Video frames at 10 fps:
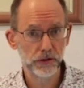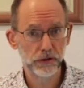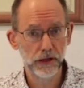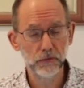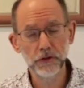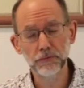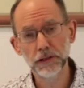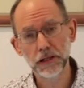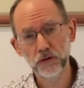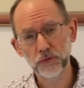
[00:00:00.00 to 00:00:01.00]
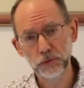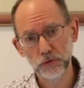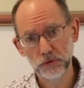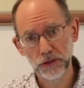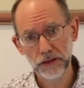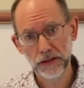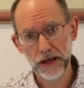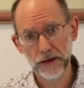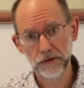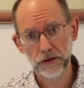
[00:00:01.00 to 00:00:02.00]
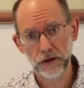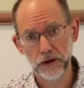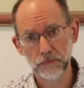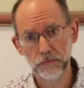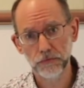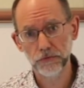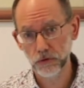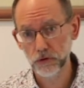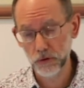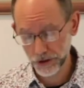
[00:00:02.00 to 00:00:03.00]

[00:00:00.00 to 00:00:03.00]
And we've been exploring that for quite a